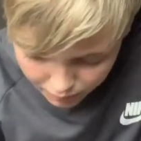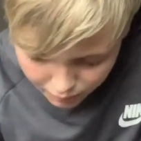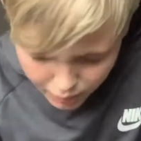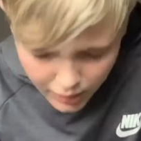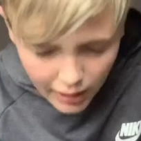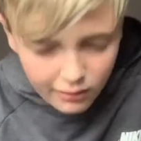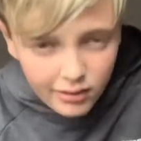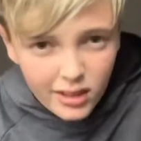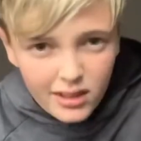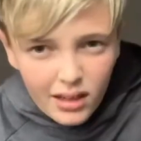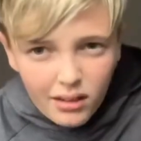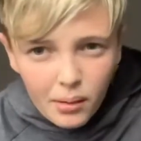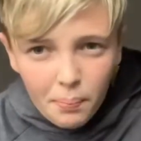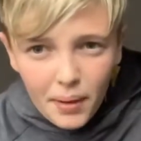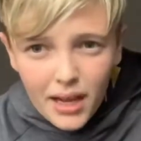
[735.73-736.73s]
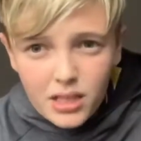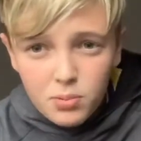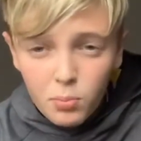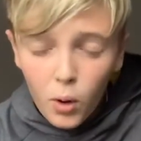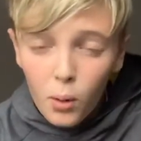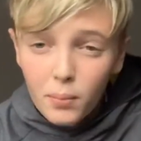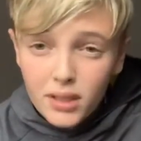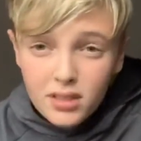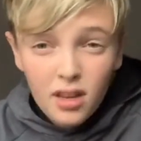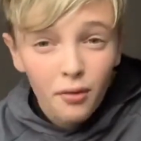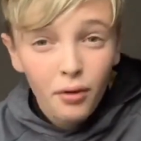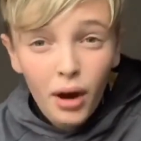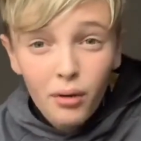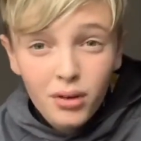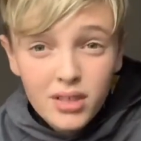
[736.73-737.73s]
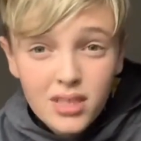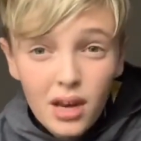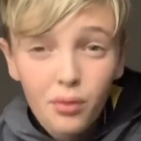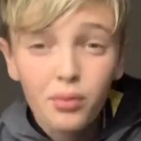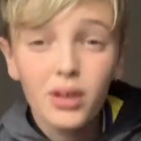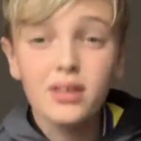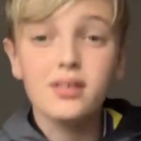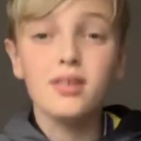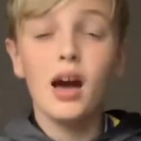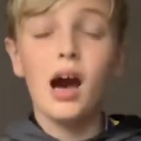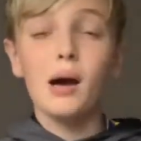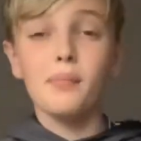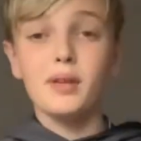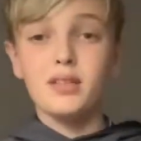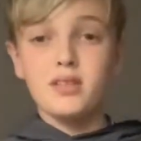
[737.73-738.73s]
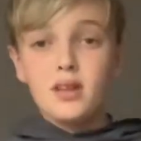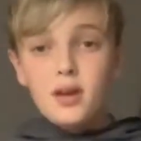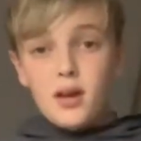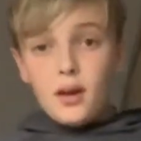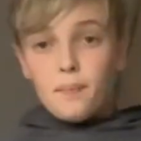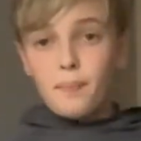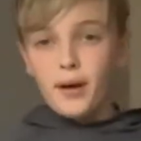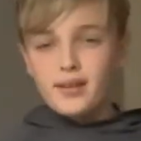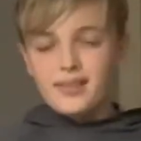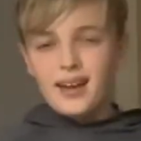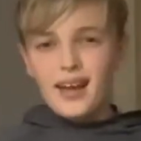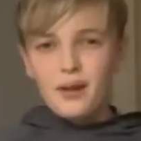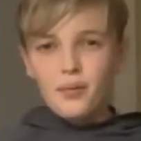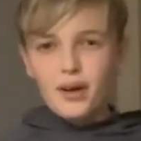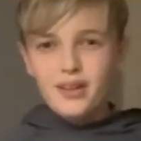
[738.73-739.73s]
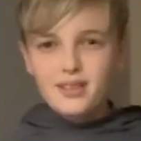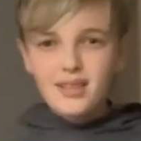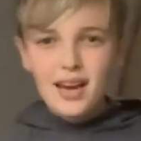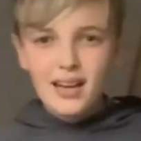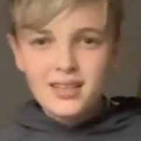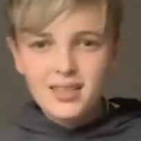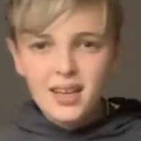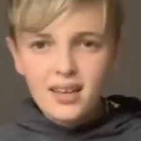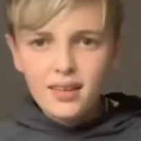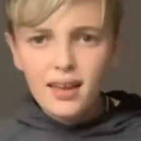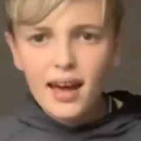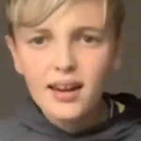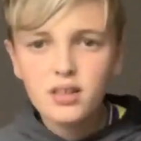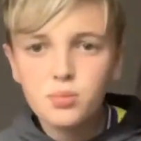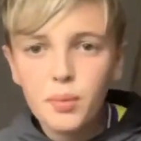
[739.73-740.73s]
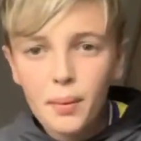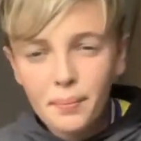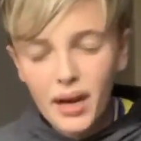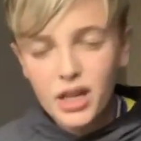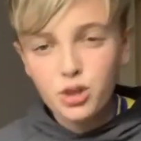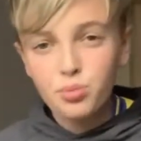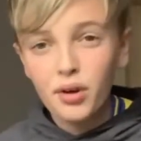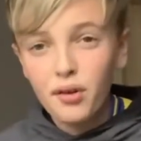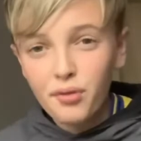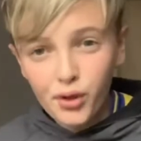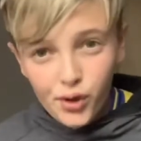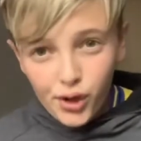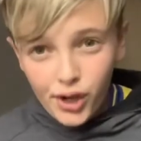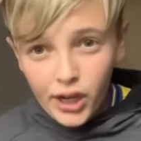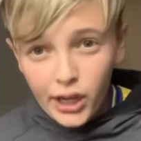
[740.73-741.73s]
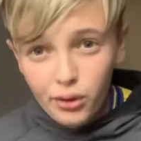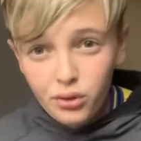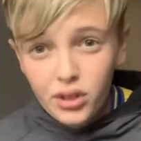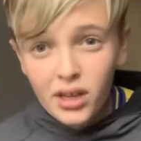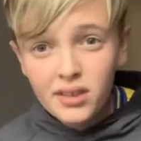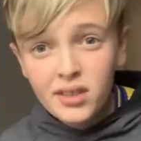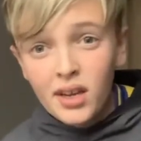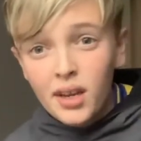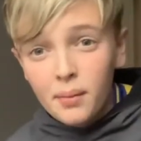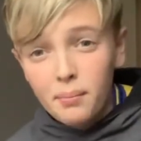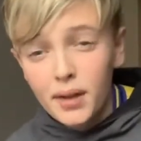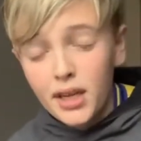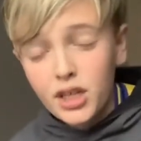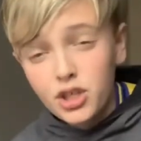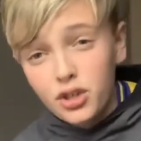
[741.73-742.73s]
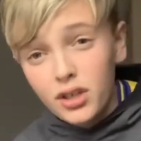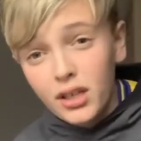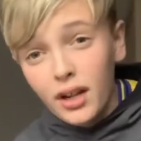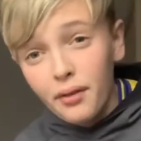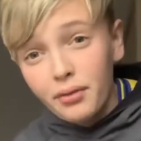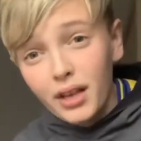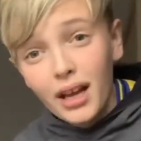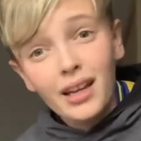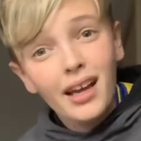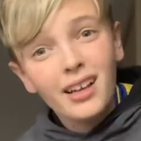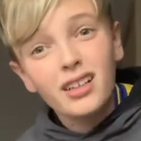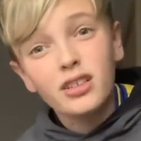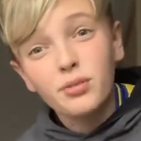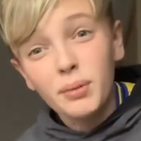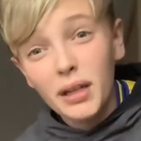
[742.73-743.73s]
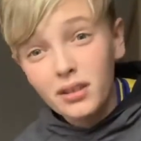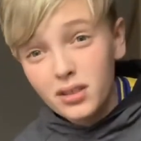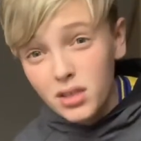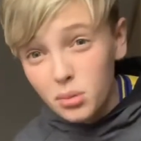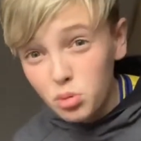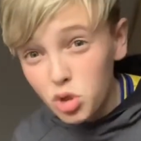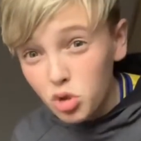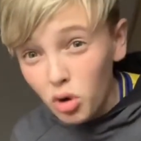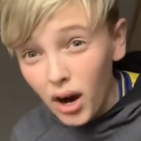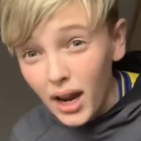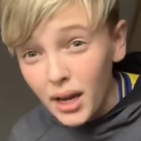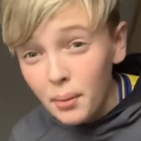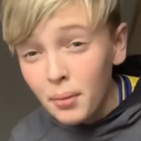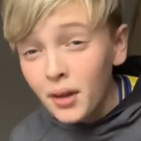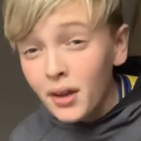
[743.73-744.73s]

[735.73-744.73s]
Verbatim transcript: counted down the best moments of our South Wales derbies. But anyways, guys, that is my match preview concluded. Make sure you leave that like button, subscribe.